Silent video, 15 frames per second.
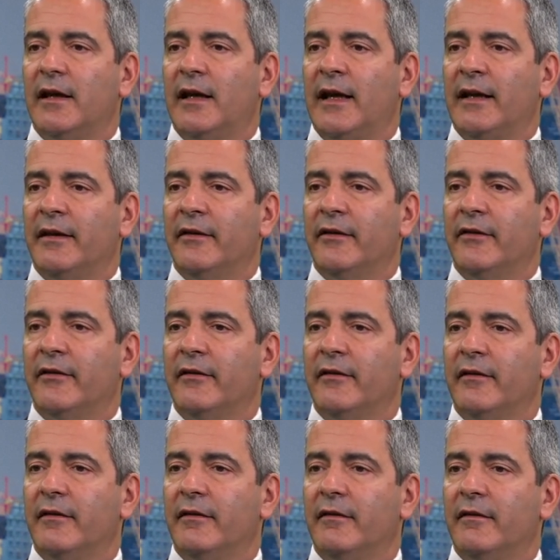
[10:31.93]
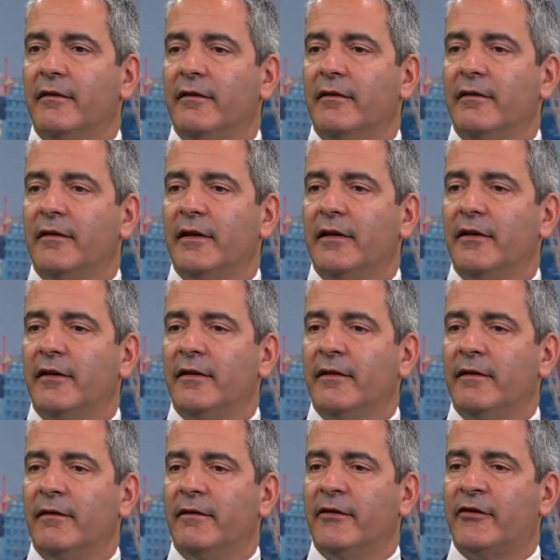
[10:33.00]
And
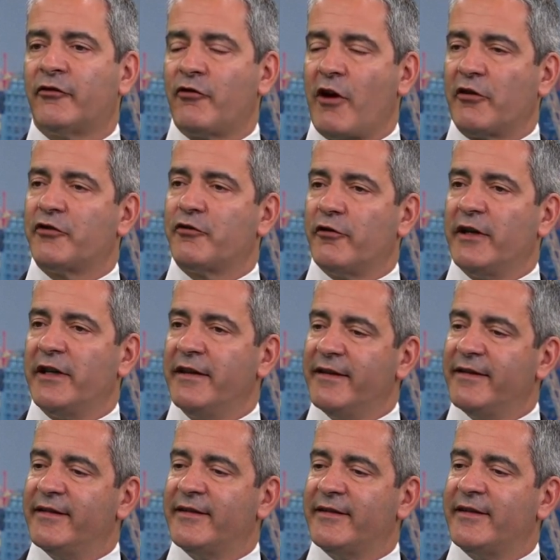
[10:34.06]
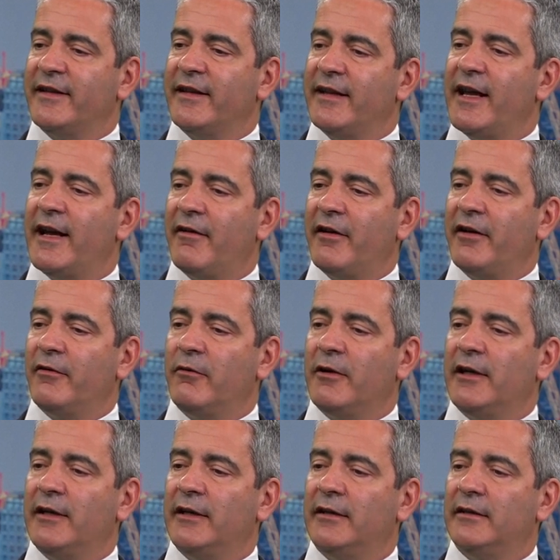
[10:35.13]
structurally, this is still an area
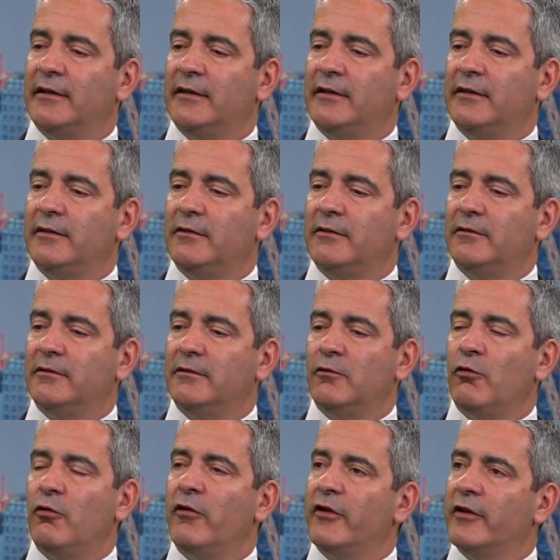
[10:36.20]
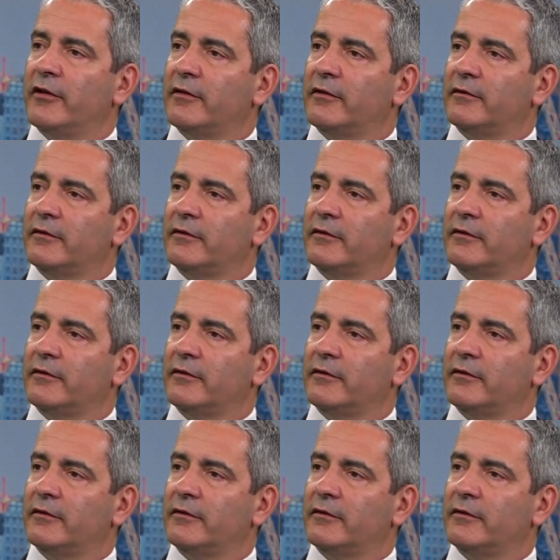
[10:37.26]
where all the